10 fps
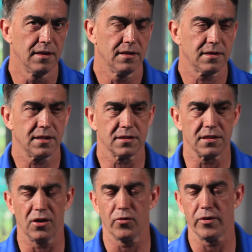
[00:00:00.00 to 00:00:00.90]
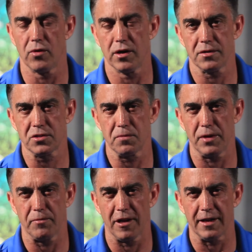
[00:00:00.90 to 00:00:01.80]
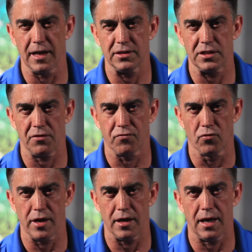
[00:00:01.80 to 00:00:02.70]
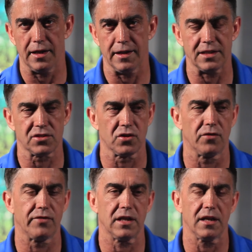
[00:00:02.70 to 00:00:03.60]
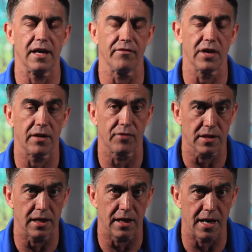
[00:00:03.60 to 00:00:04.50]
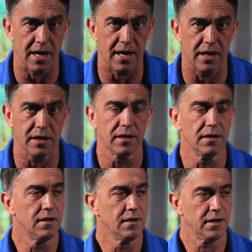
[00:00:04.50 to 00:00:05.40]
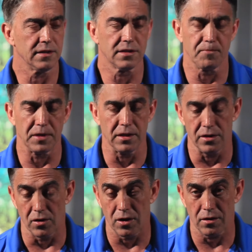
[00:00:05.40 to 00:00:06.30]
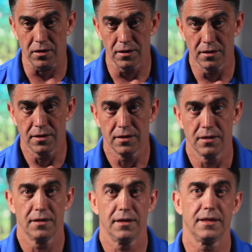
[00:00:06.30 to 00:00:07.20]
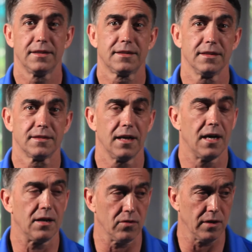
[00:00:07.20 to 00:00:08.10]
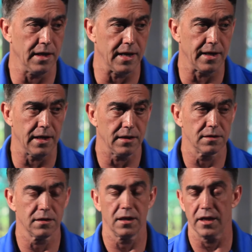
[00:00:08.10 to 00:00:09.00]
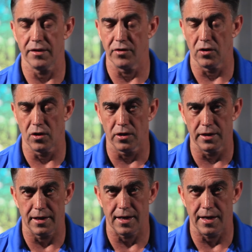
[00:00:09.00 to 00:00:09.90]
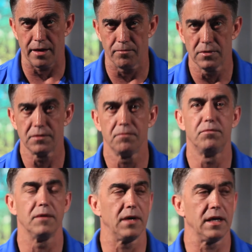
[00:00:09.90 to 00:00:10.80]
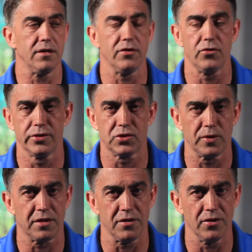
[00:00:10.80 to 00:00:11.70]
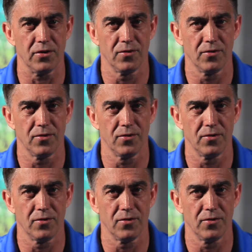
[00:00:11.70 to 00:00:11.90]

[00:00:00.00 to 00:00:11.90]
He says, no, we want us to be like Isaiah 49. That servant gave everything he had. He ends up in the dark, and he says, I don't get it. I gave you all that I am, but my due is with you.